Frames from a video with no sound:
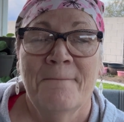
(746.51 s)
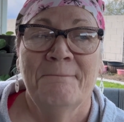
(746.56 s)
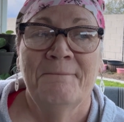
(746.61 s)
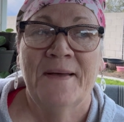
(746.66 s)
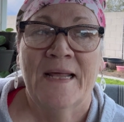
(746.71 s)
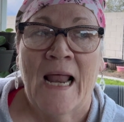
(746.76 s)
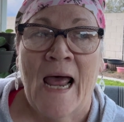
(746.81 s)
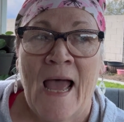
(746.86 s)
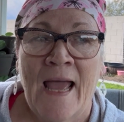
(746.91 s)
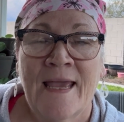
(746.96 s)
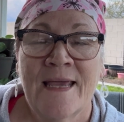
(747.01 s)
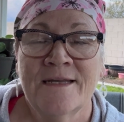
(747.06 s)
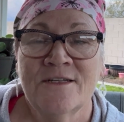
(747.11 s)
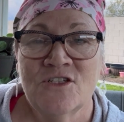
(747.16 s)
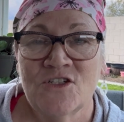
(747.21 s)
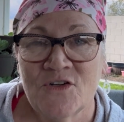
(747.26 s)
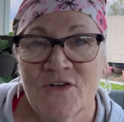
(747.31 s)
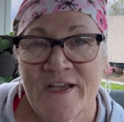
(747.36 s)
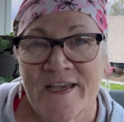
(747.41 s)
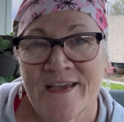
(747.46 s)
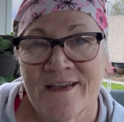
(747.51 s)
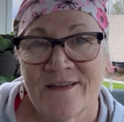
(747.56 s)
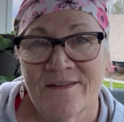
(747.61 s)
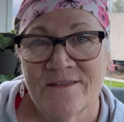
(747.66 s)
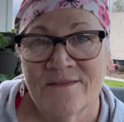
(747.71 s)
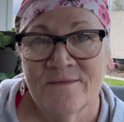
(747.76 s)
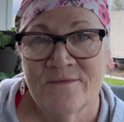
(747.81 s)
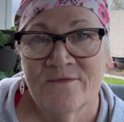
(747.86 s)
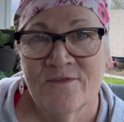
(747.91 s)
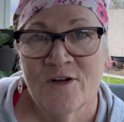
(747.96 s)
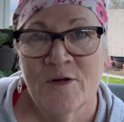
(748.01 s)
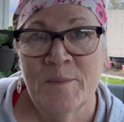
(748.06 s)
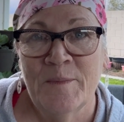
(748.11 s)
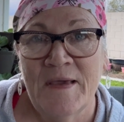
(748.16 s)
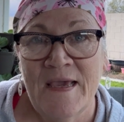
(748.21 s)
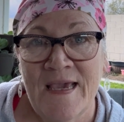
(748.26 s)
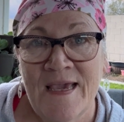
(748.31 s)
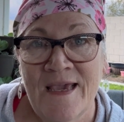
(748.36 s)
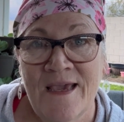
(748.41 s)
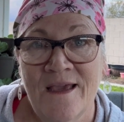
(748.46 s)
But I enjoy it. For
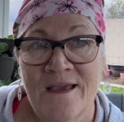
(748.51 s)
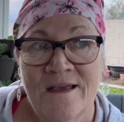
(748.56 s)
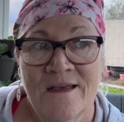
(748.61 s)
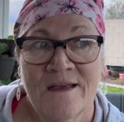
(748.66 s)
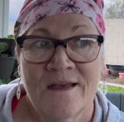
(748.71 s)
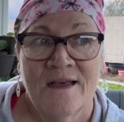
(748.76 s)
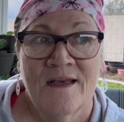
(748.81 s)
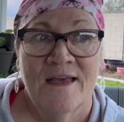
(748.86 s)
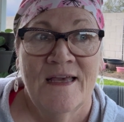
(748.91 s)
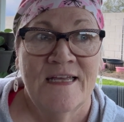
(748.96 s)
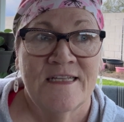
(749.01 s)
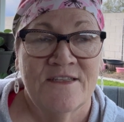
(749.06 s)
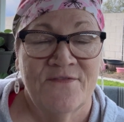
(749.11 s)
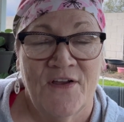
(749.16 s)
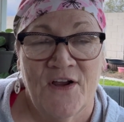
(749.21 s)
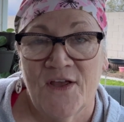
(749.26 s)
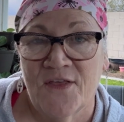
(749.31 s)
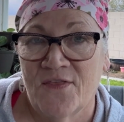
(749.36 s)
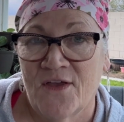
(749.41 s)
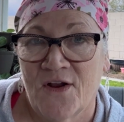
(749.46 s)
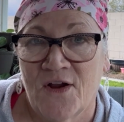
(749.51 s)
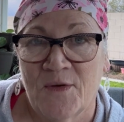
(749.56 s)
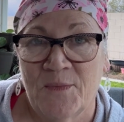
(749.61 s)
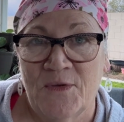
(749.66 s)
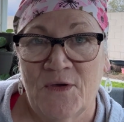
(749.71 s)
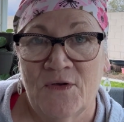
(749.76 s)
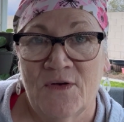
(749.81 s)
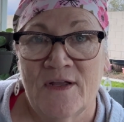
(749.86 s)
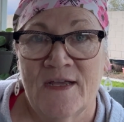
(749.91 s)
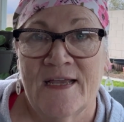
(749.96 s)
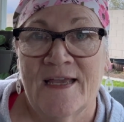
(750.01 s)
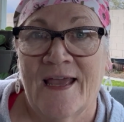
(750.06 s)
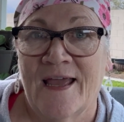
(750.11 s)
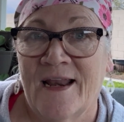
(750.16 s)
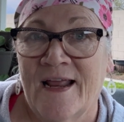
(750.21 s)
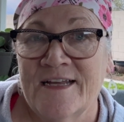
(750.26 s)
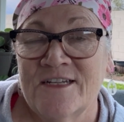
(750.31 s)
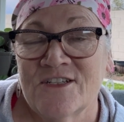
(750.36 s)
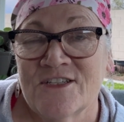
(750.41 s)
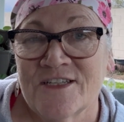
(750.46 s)
me, it's very therapeutic
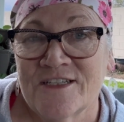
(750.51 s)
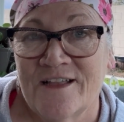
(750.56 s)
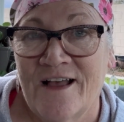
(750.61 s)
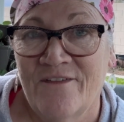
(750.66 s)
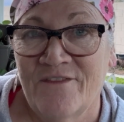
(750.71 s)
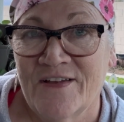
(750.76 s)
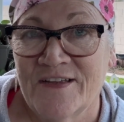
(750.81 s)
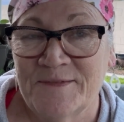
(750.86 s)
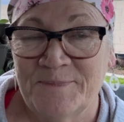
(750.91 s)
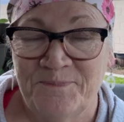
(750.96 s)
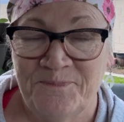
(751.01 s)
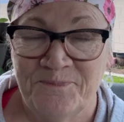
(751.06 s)
and I just love it.